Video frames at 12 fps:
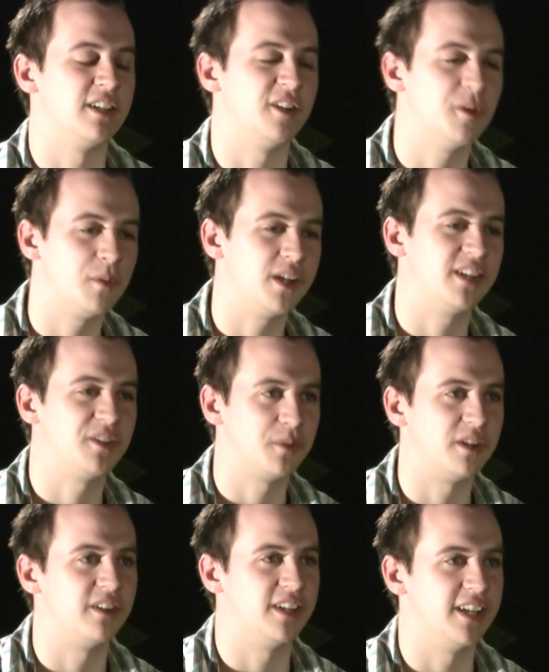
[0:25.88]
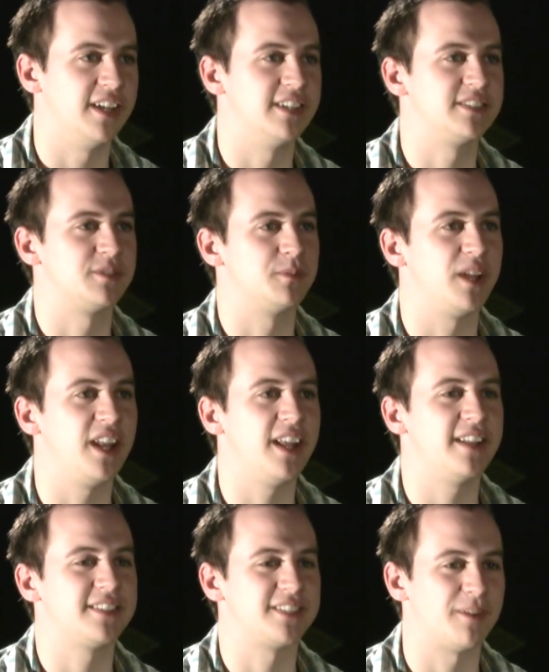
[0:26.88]
you know what Twitter needs? We
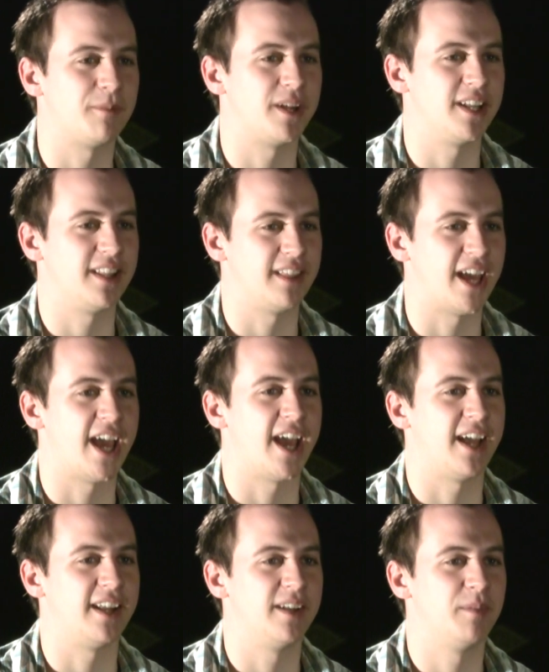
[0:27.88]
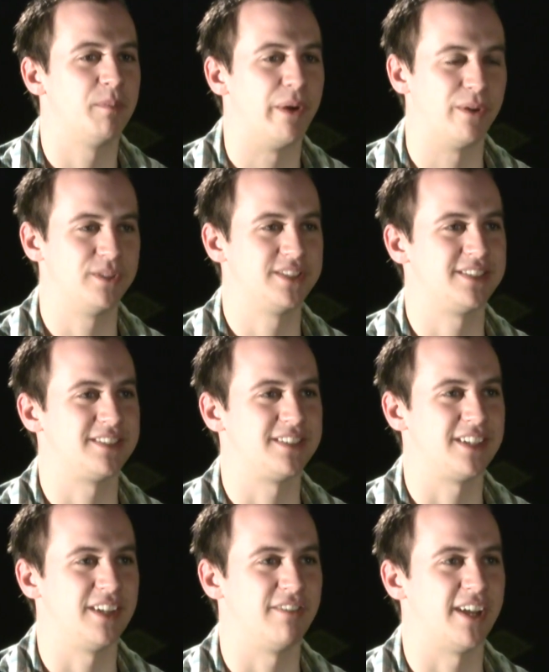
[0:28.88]
need somebody that posts
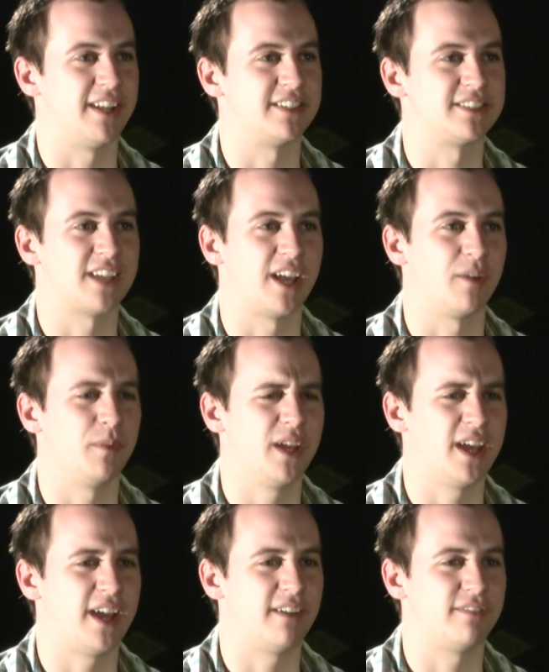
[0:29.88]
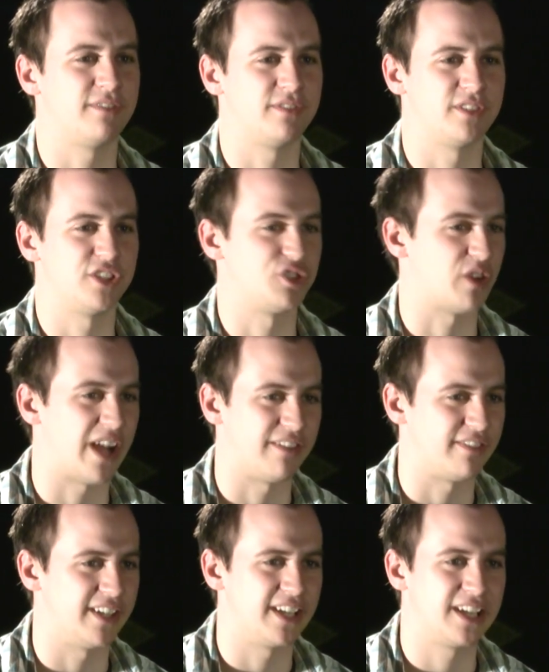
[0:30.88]
events. Like we have the
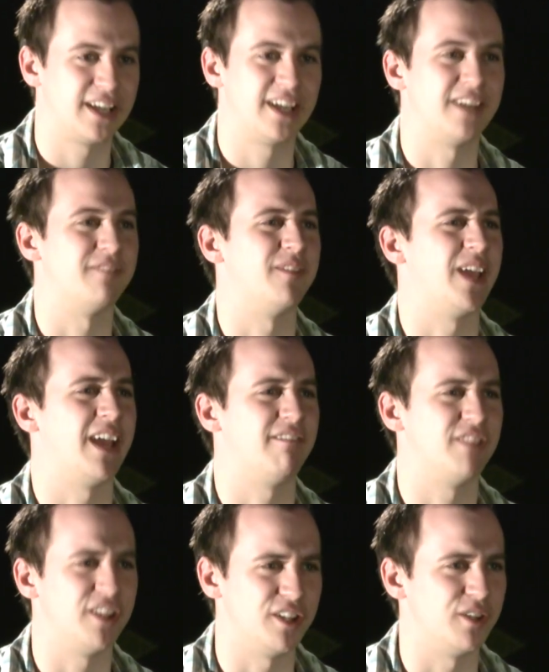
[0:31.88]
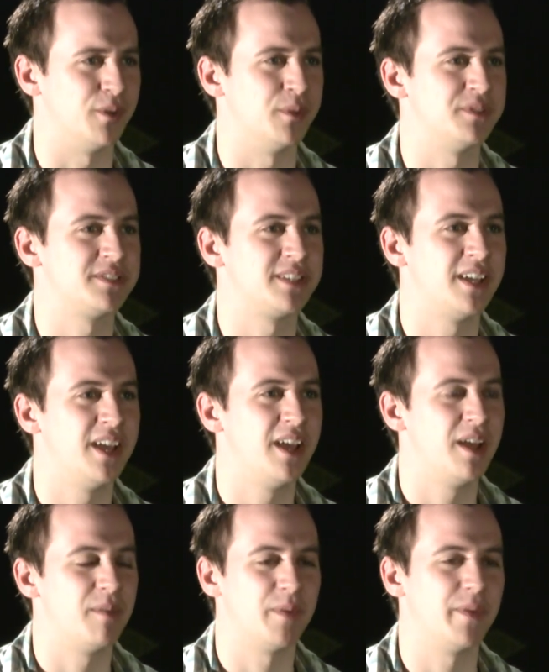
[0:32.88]
traffic, we have the news,
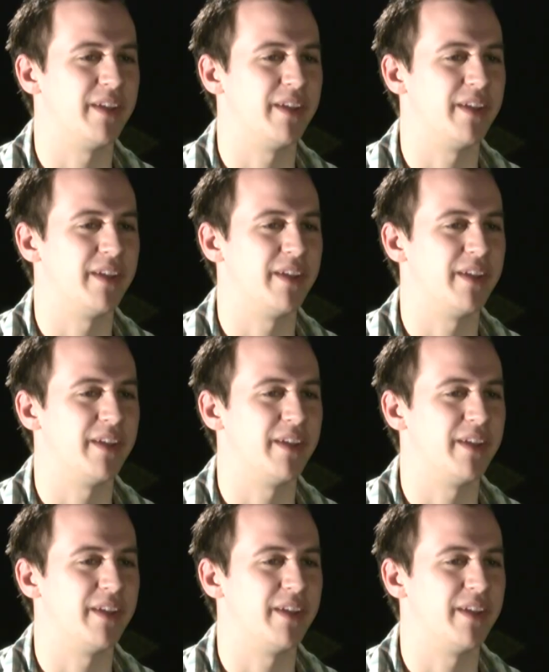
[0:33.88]
but